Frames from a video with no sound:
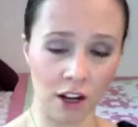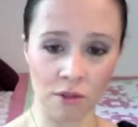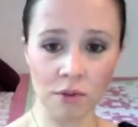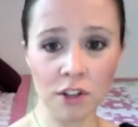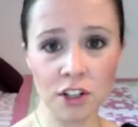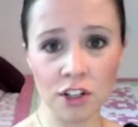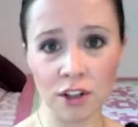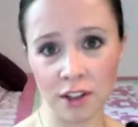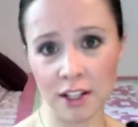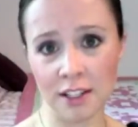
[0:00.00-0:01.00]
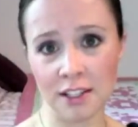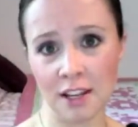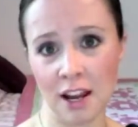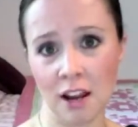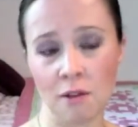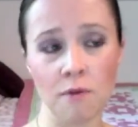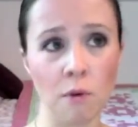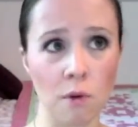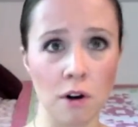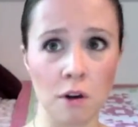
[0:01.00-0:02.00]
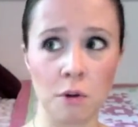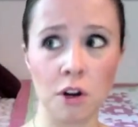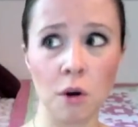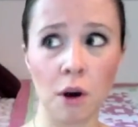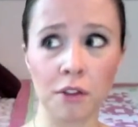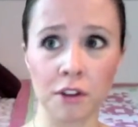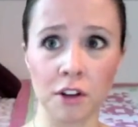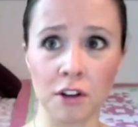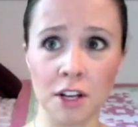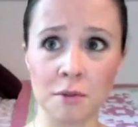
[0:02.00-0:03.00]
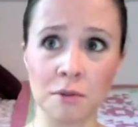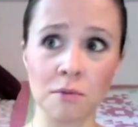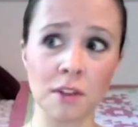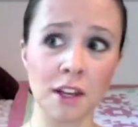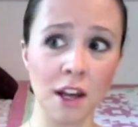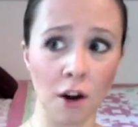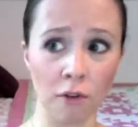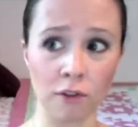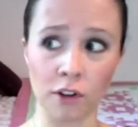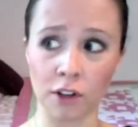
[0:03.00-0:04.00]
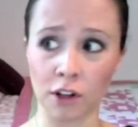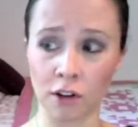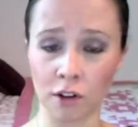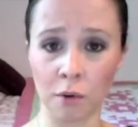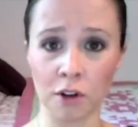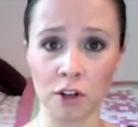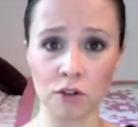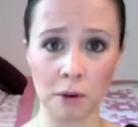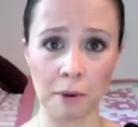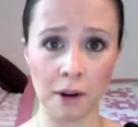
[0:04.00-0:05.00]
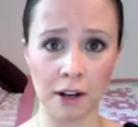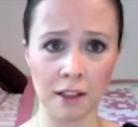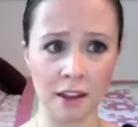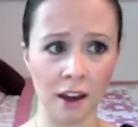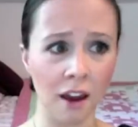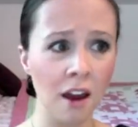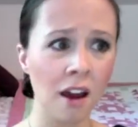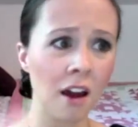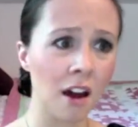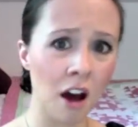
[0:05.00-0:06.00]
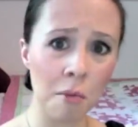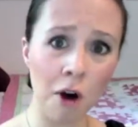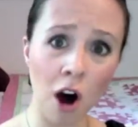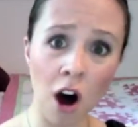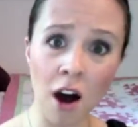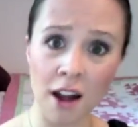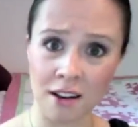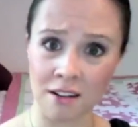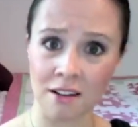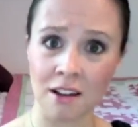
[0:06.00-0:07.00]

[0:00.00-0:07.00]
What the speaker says: You're really sure that that's safe, or when you go out there you need to be really careful, you don't want to trip on anything. Come on!